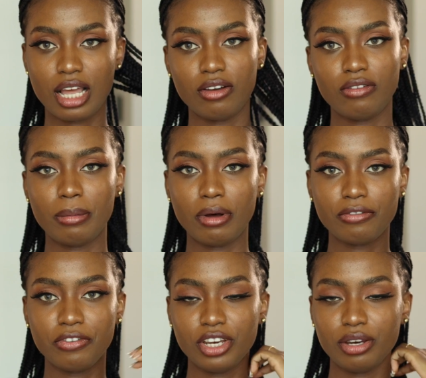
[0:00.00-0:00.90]
I love
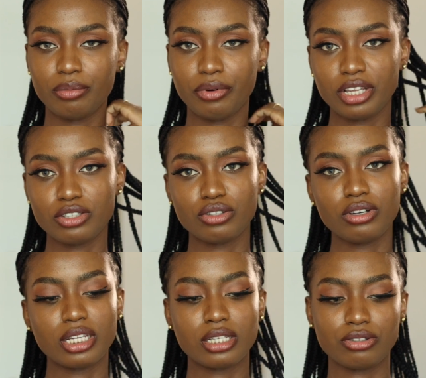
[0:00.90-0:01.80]
about feeding braids. You
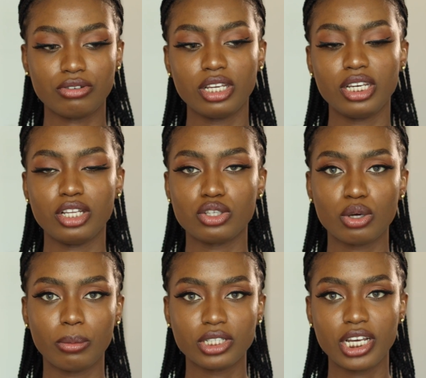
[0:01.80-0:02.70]
don't necessarily need
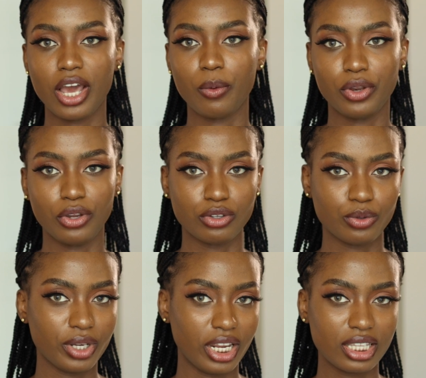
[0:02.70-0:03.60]
so much hair when you're
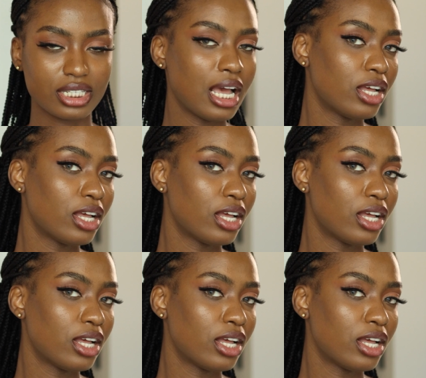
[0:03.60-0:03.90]
doing it.